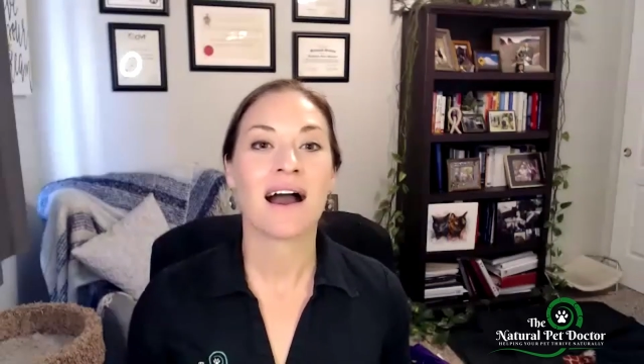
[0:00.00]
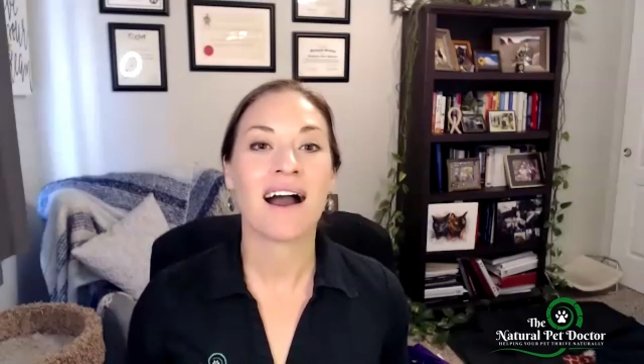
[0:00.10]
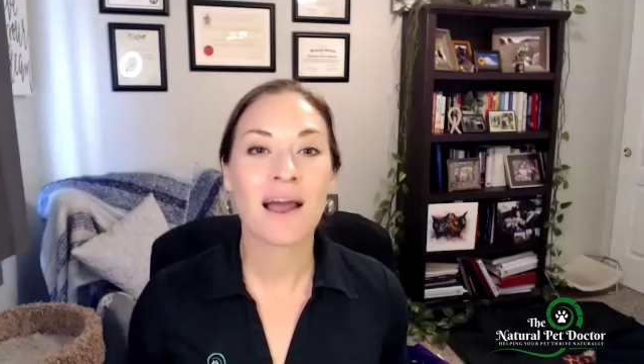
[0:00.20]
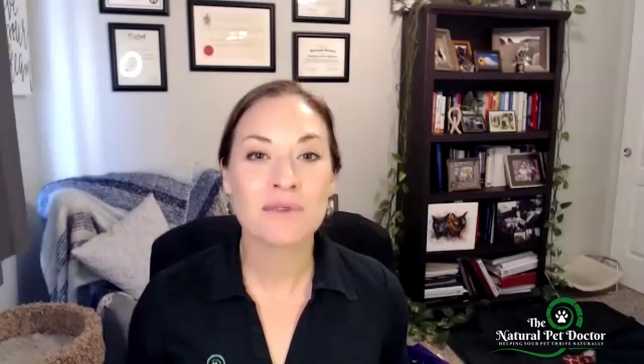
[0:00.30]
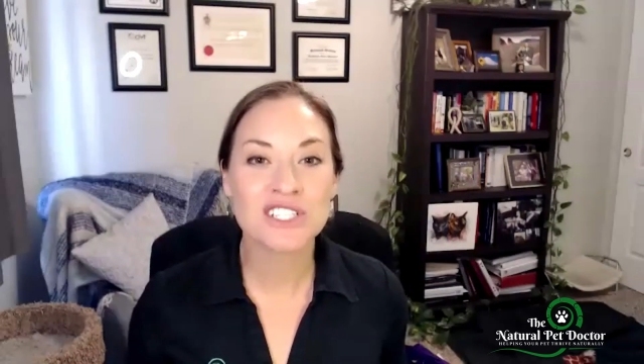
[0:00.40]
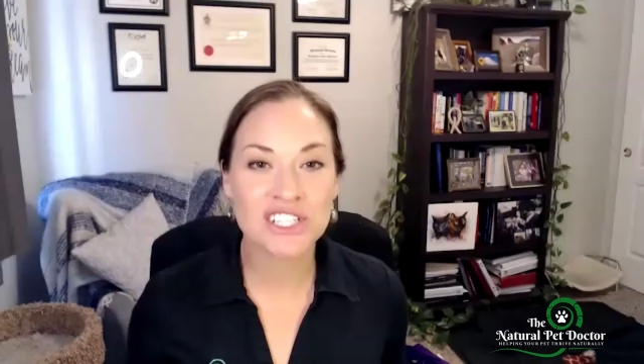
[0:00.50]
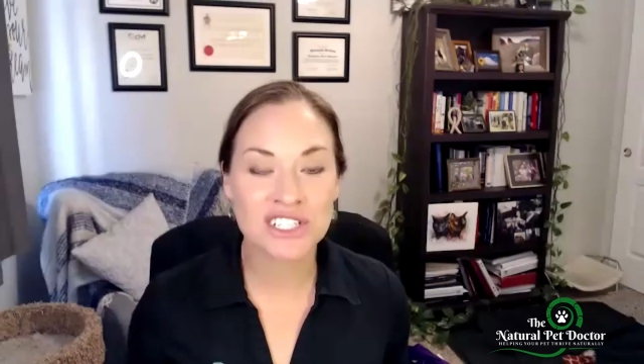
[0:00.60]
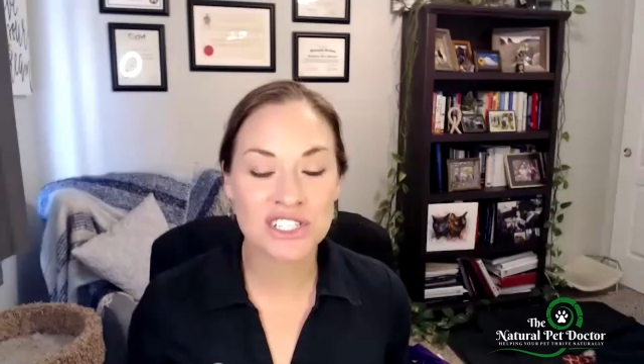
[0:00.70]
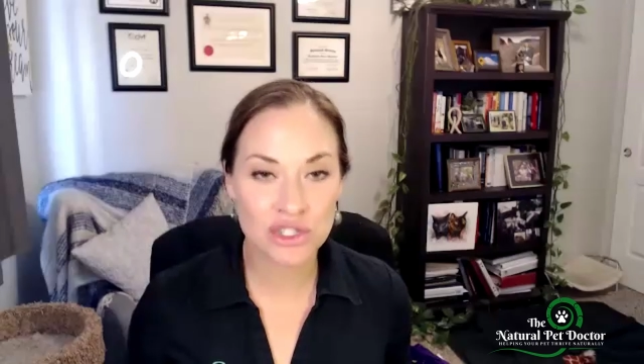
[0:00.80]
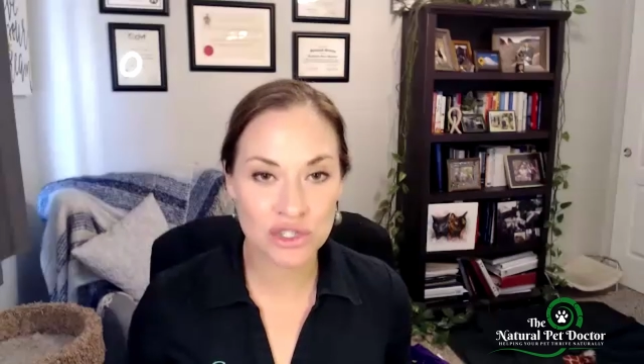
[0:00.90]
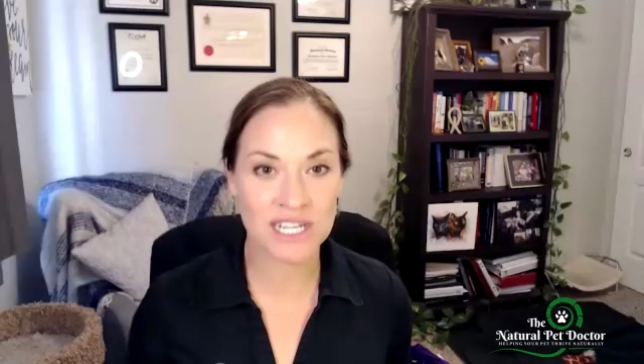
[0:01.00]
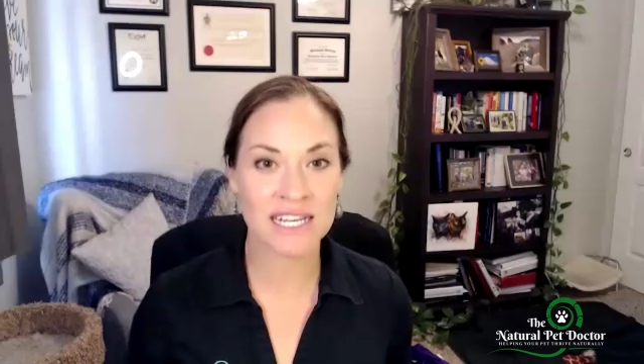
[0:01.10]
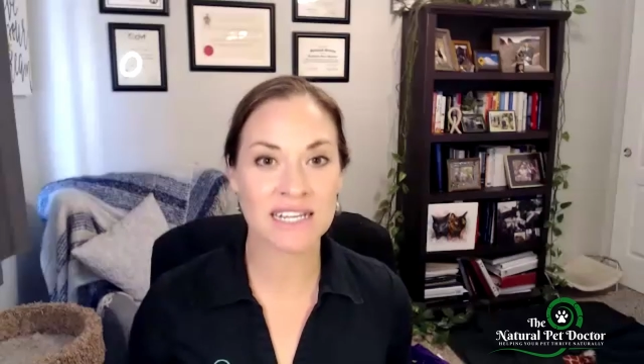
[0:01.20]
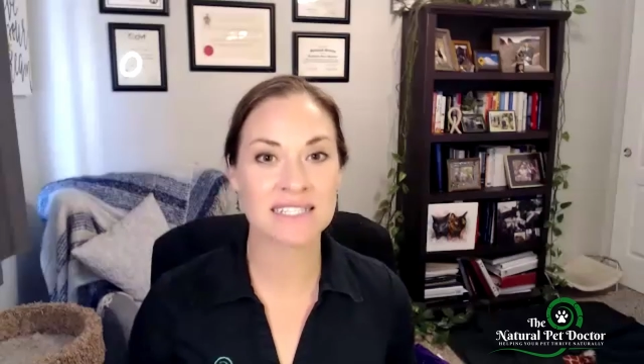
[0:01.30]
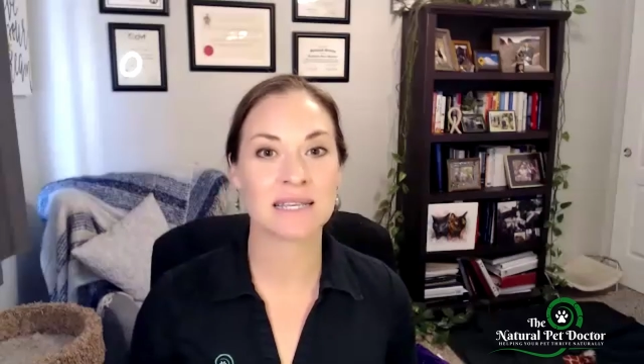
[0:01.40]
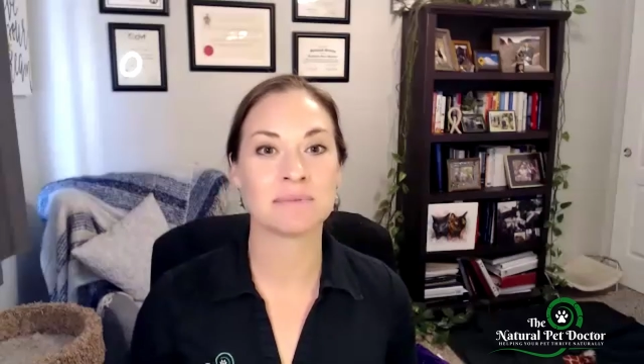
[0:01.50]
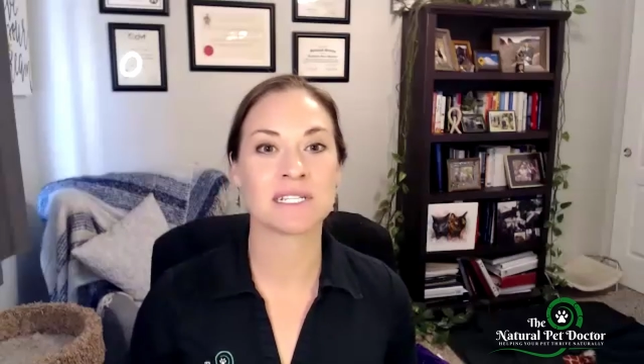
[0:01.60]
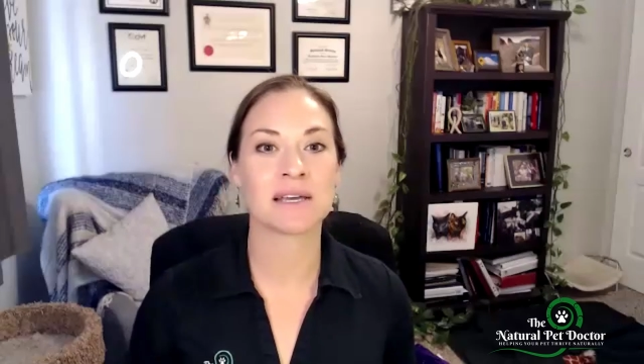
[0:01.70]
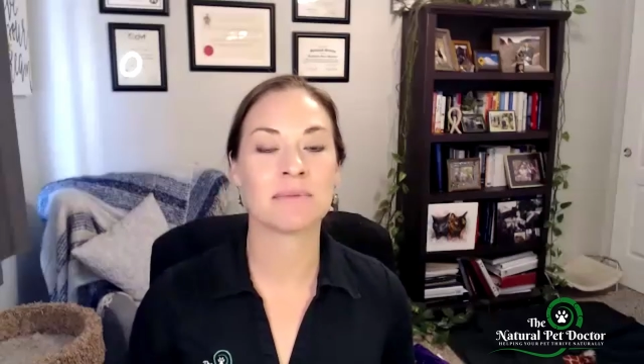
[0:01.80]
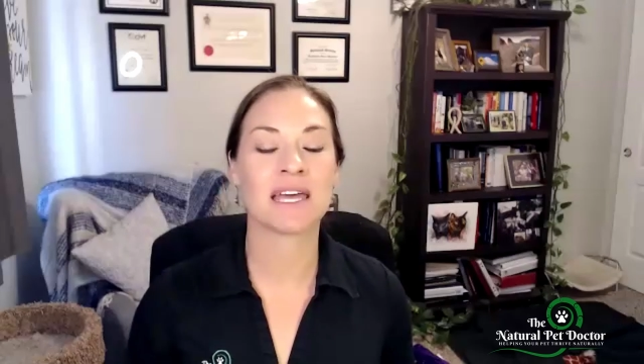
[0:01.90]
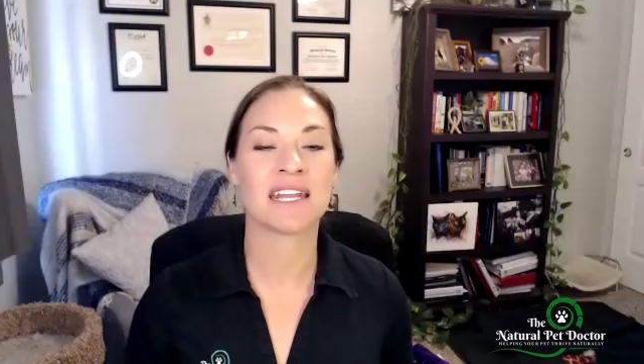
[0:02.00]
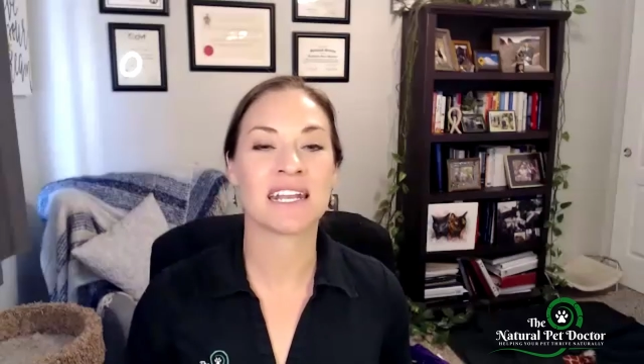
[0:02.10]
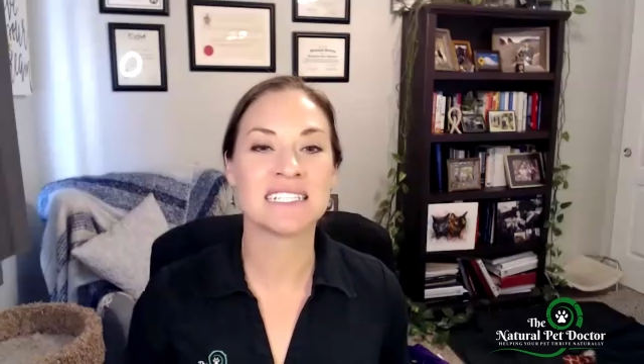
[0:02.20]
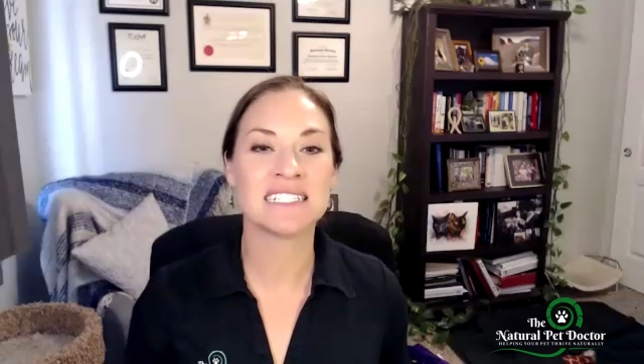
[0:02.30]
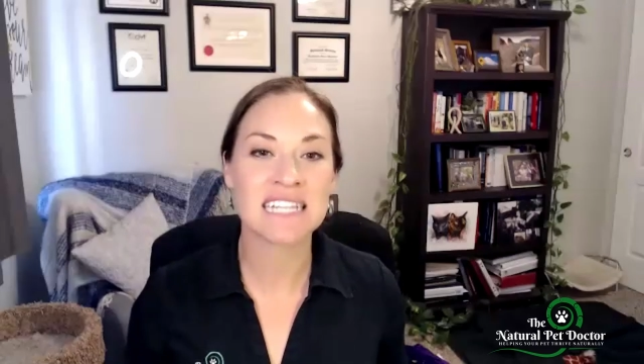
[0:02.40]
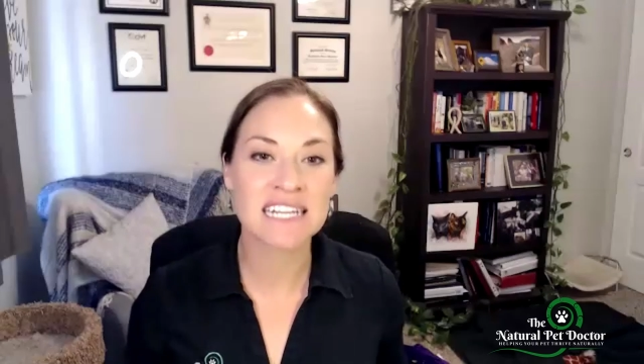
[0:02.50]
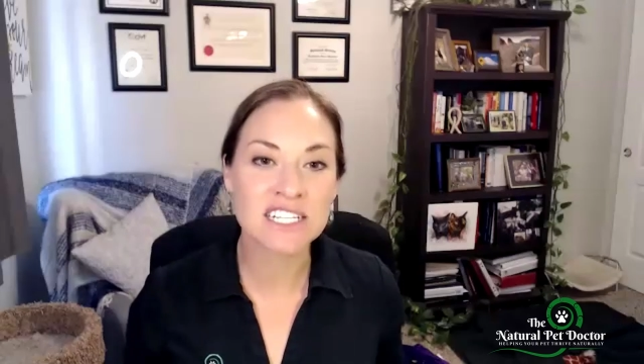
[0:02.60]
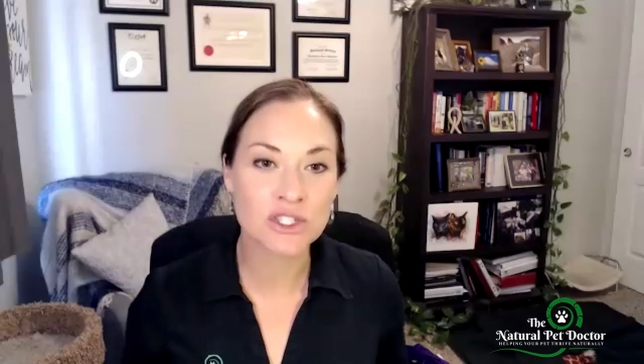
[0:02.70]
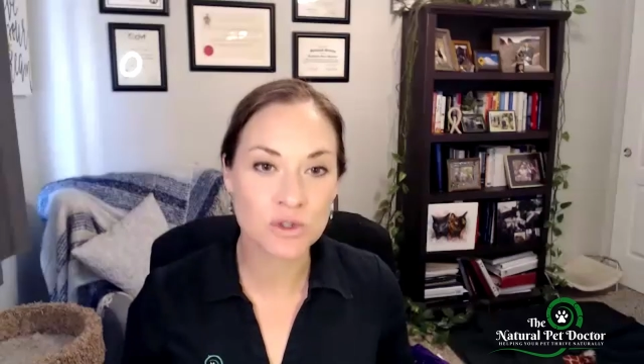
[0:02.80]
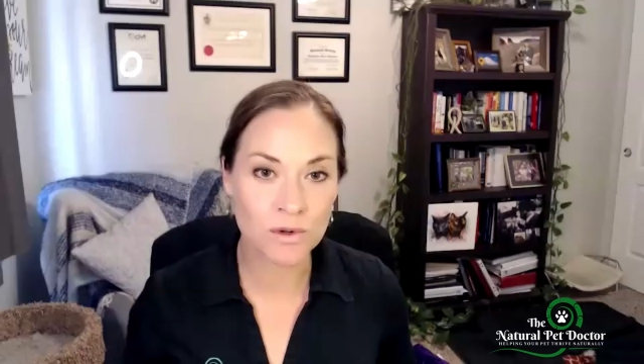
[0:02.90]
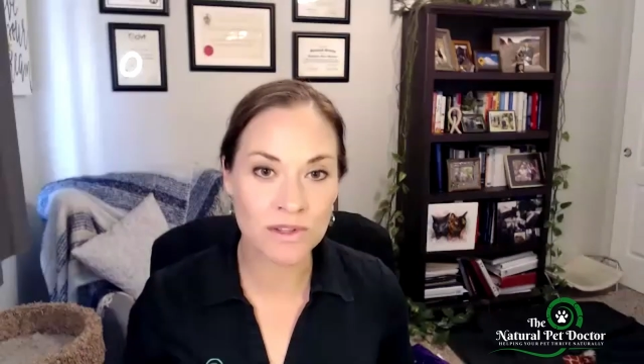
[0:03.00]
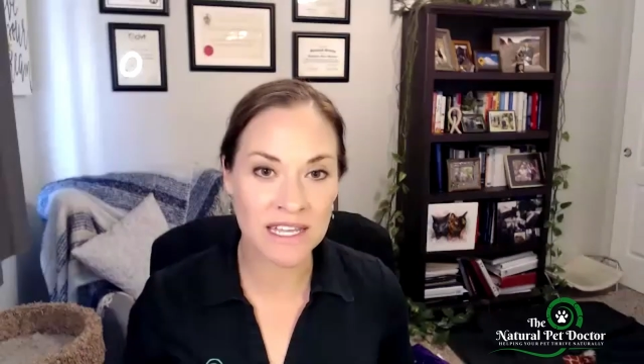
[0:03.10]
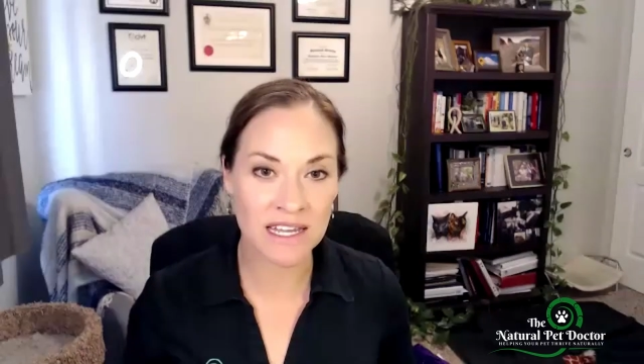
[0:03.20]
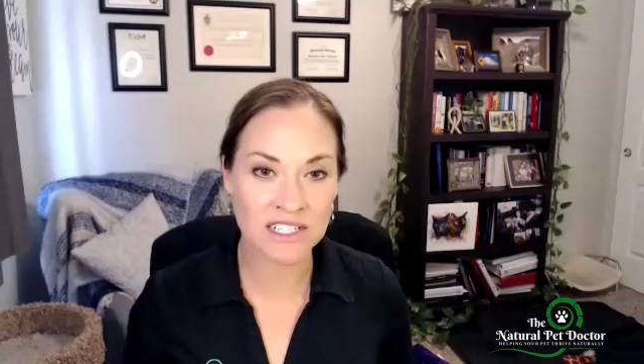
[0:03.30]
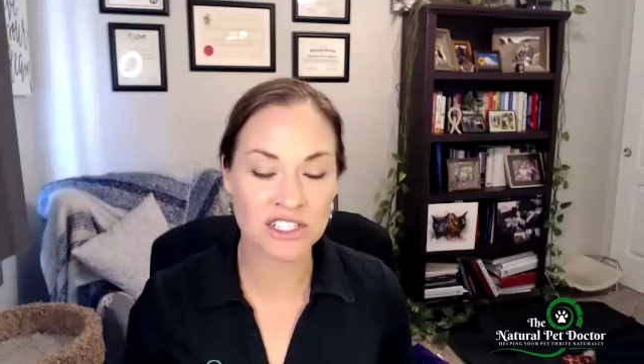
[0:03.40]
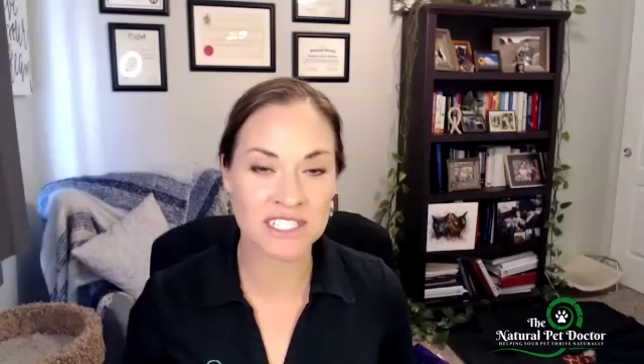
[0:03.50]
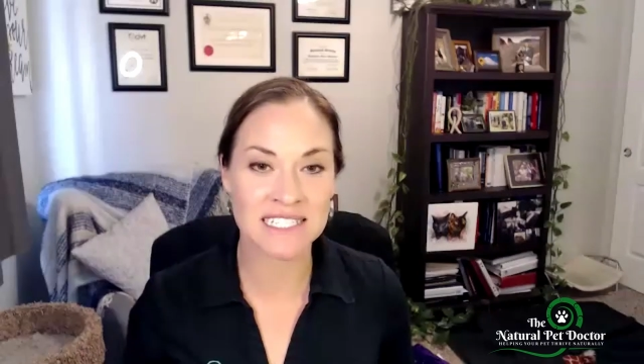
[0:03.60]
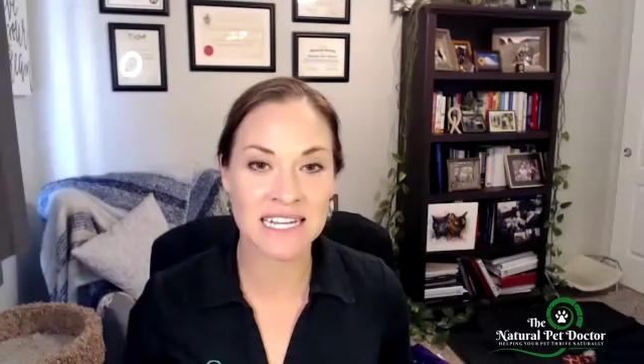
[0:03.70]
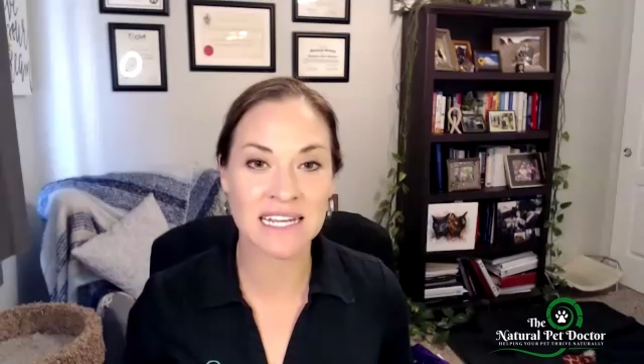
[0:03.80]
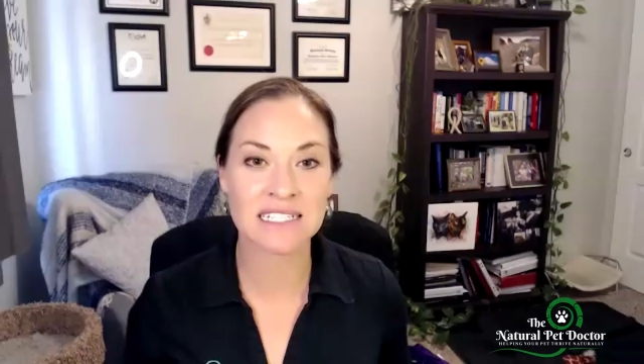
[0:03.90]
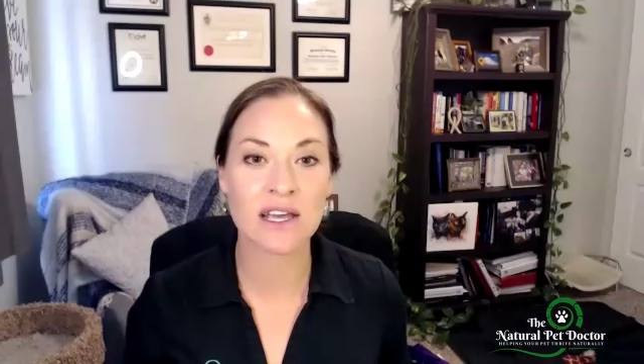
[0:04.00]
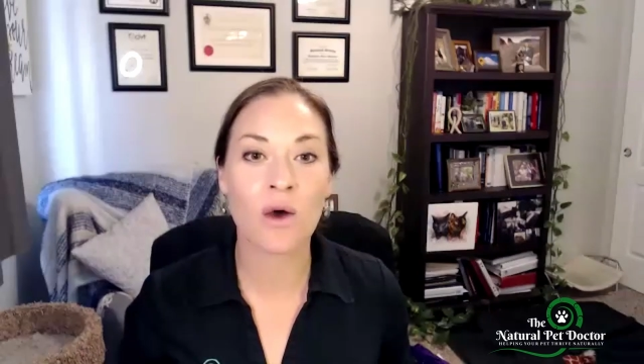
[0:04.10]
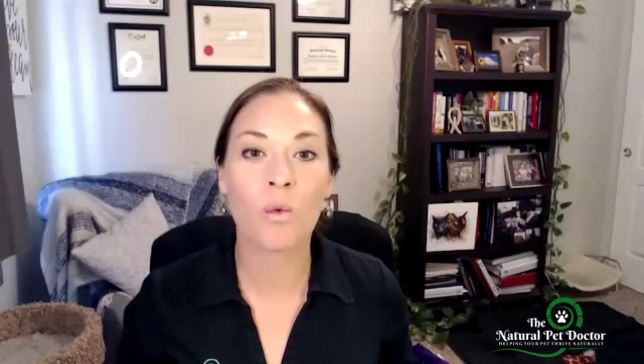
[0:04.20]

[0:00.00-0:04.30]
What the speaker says: I was just treating a symptom and I didn't truly understand